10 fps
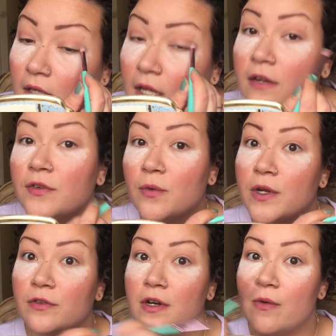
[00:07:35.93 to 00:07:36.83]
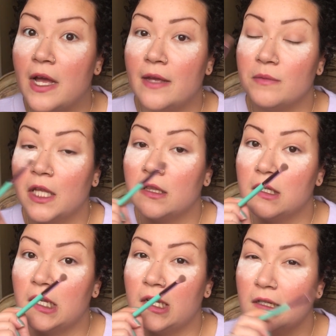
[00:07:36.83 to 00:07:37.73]
And if you're wondering why I'm like
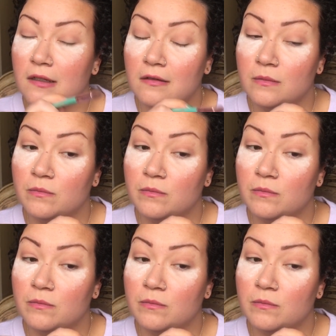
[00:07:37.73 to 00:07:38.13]
looking